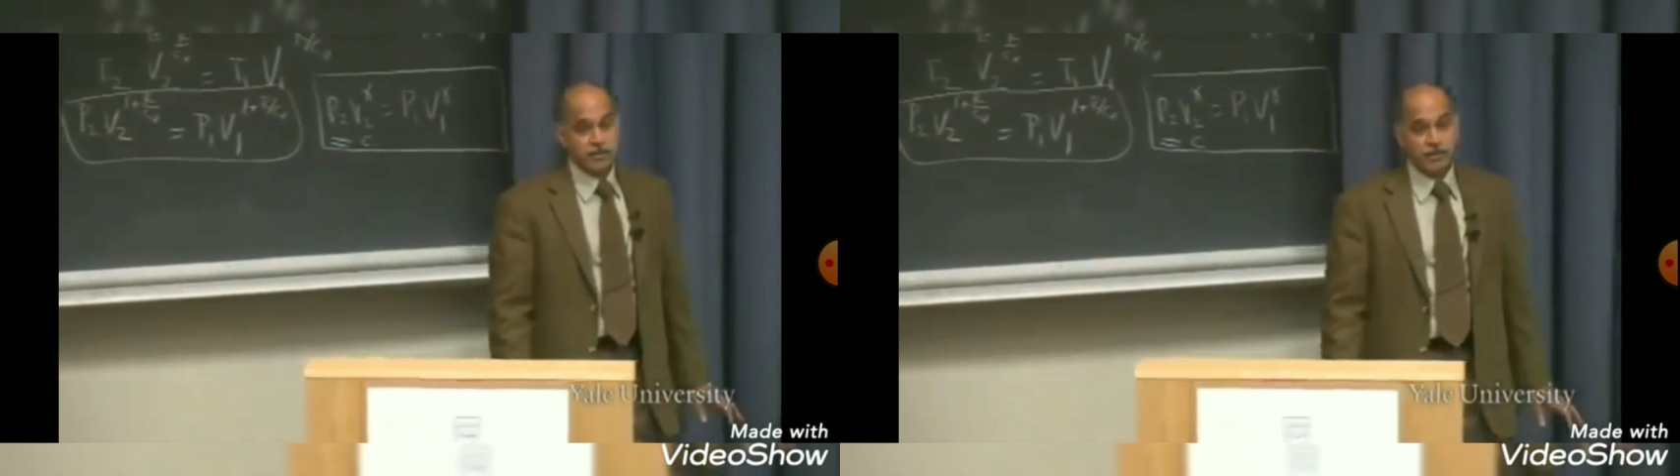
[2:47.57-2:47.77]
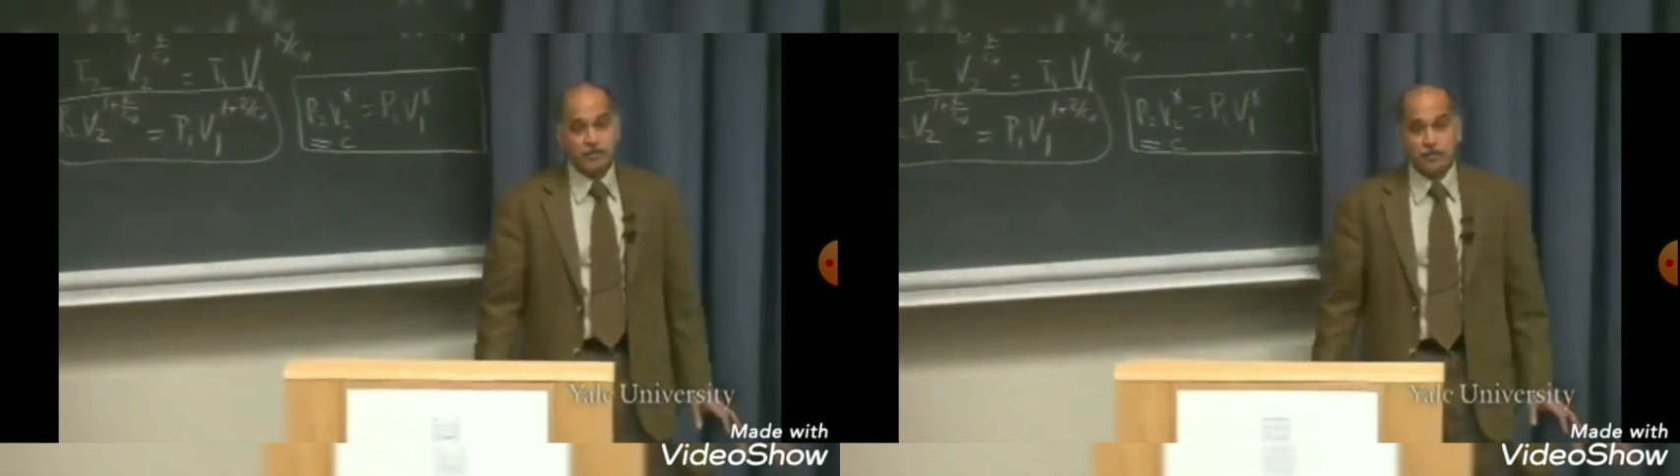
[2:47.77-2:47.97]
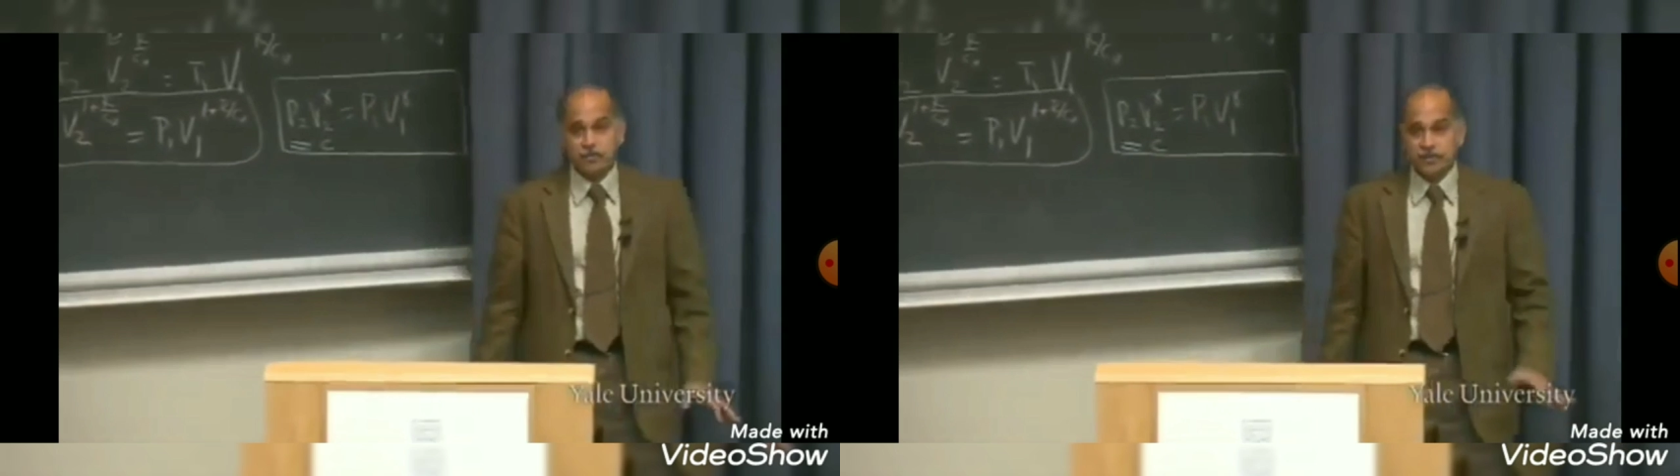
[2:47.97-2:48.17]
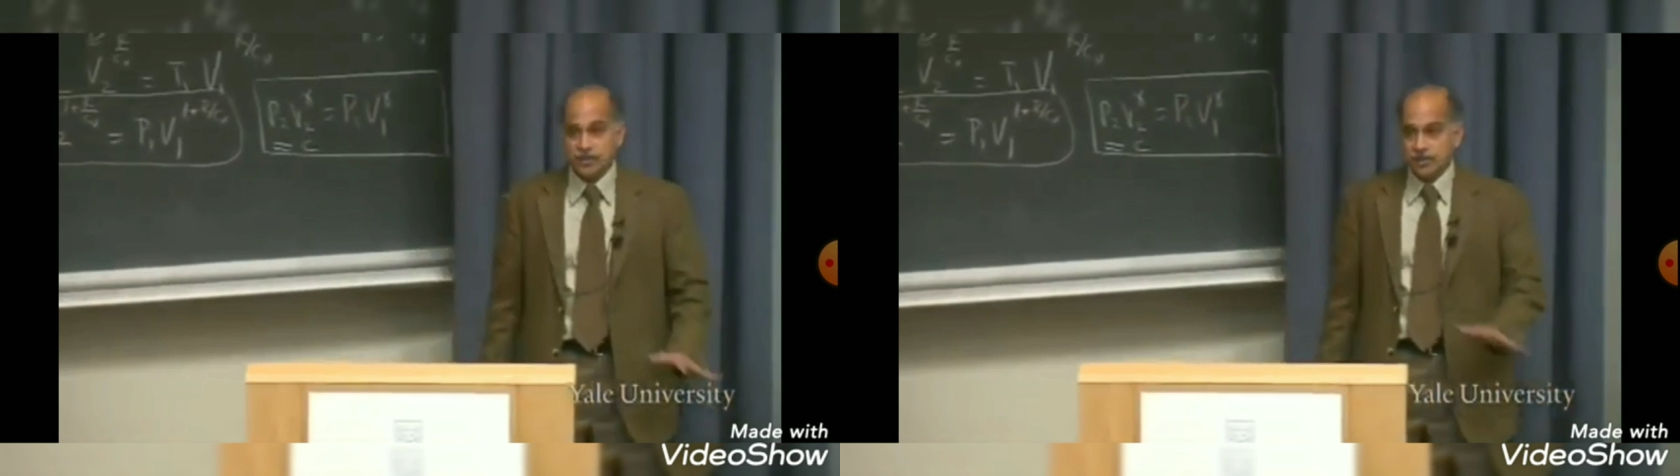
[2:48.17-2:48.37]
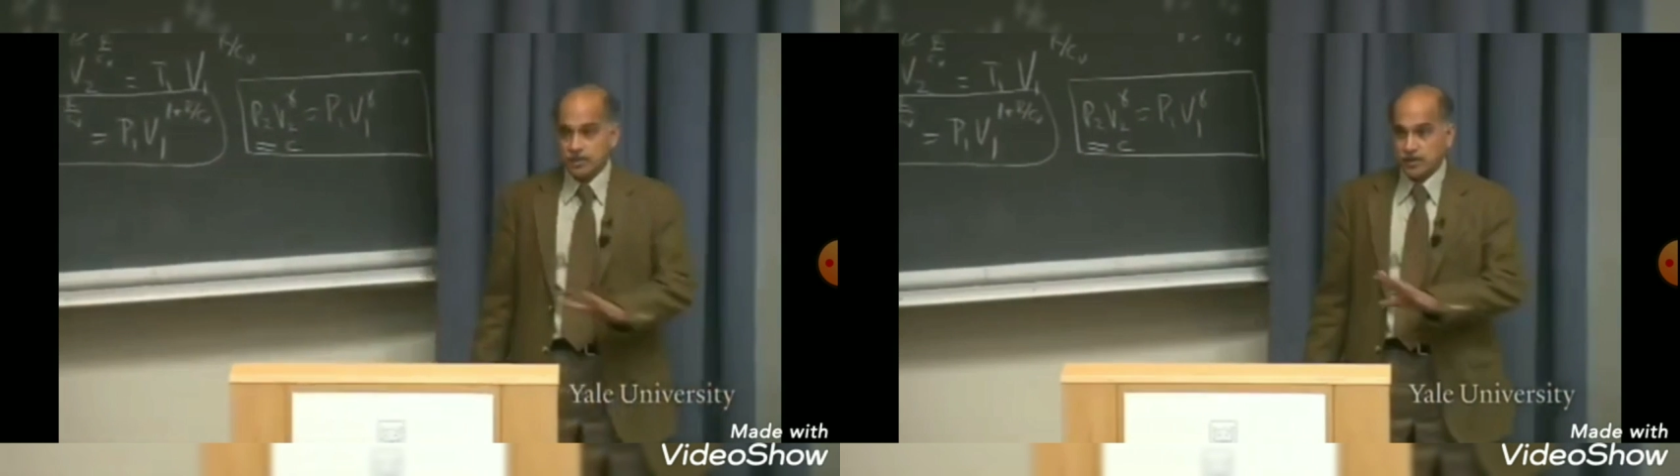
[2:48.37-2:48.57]
about which,
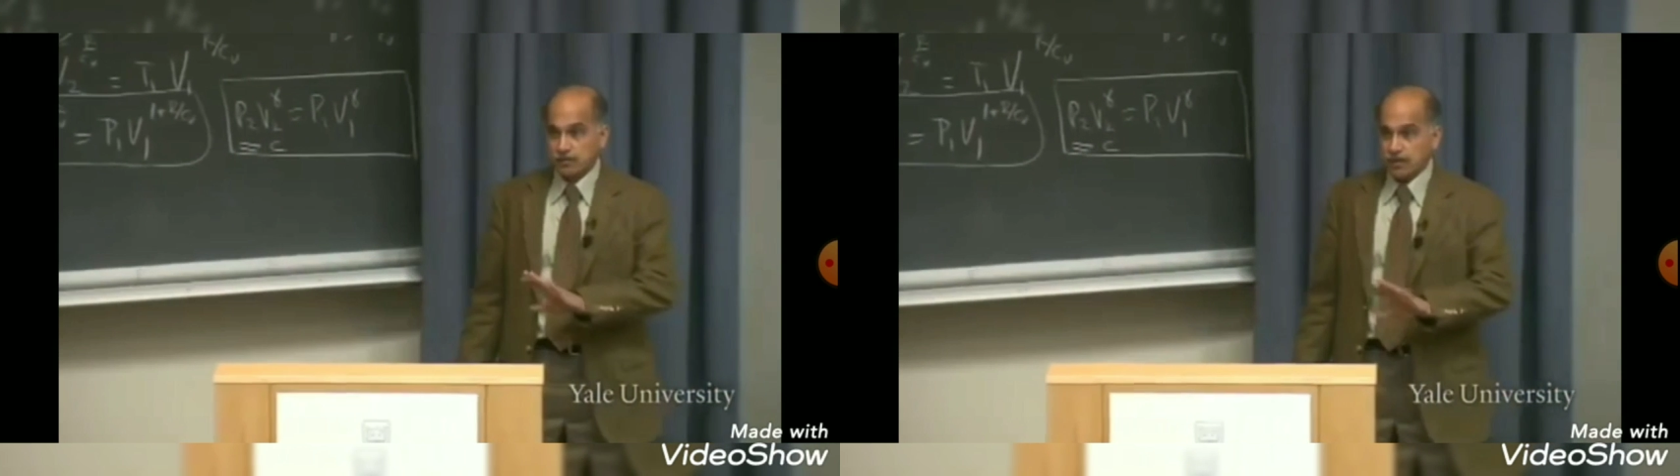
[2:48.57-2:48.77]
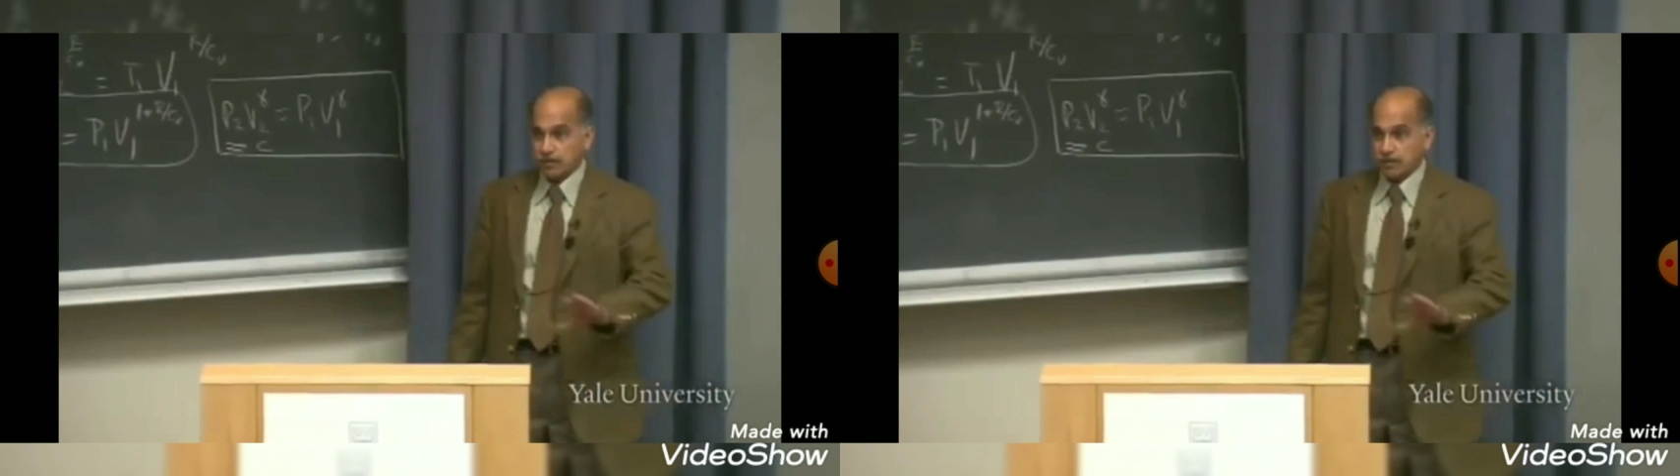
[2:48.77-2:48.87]
let's say, right